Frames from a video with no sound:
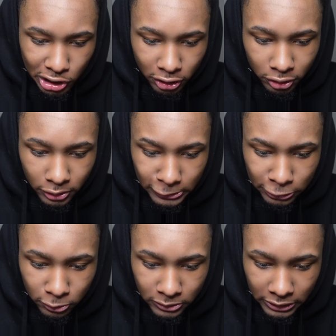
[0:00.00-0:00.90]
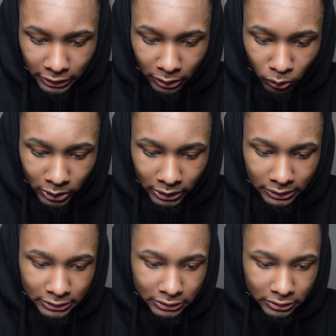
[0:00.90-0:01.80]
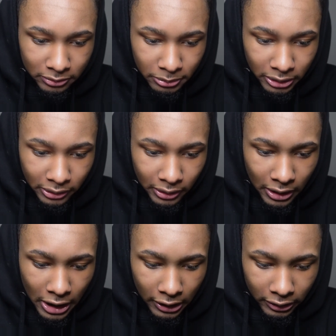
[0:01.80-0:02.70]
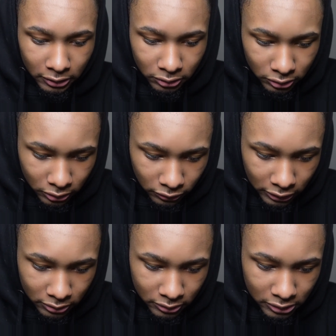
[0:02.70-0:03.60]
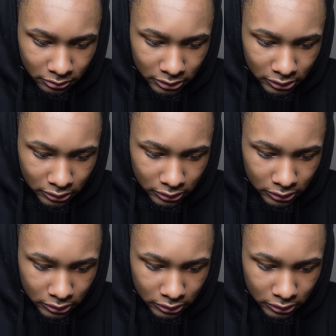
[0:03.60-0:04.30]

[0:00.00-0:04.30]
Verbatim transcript: You can use any one of these, but I like to use the first one sometimes.